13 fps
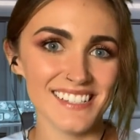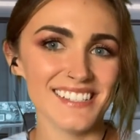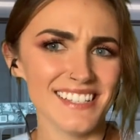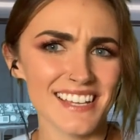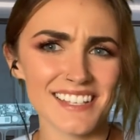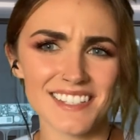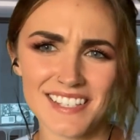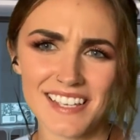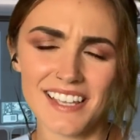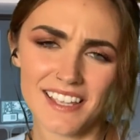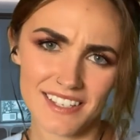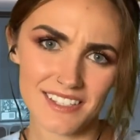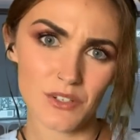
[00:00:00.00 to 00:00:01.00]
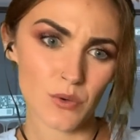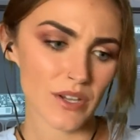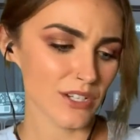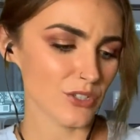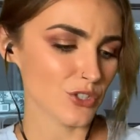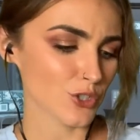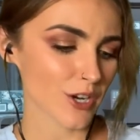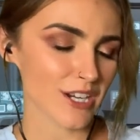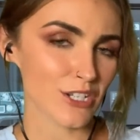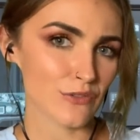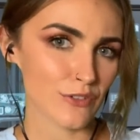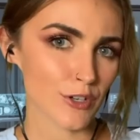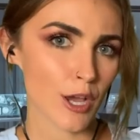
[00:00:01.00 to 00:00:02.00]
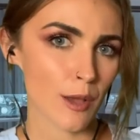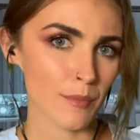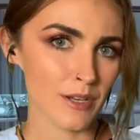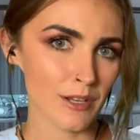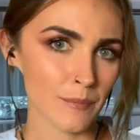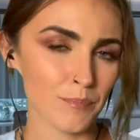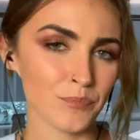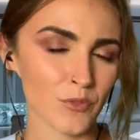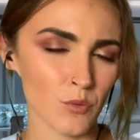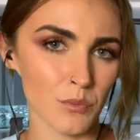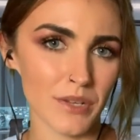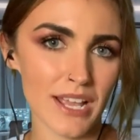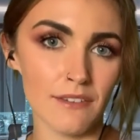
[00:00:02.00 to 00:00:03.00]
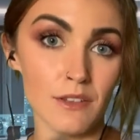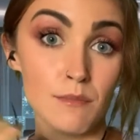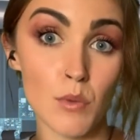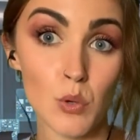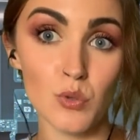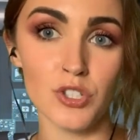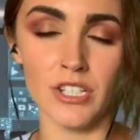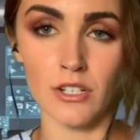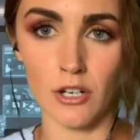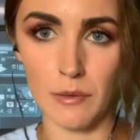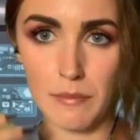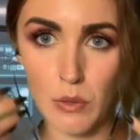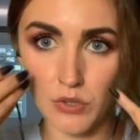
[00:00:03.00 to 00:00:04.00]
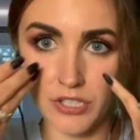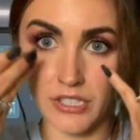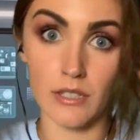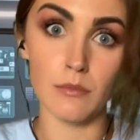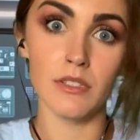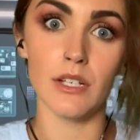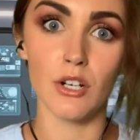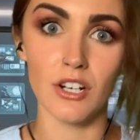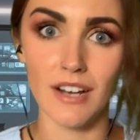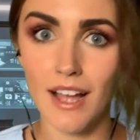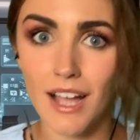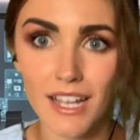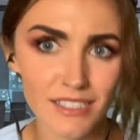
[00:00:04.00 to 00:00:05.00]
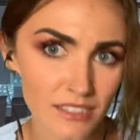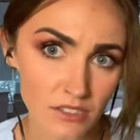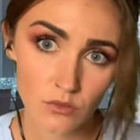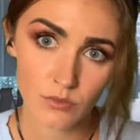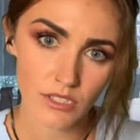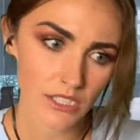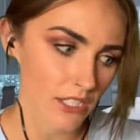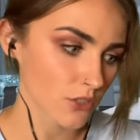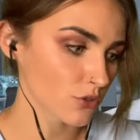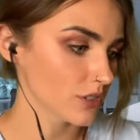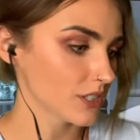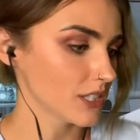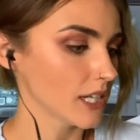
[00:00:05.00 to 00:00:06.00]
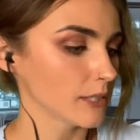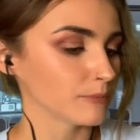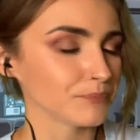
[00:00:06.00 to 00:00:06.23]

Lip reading: Yes, it's quite a strange phenomenon. When we have emotion, our emotion comes out our eyes. It's really interesting.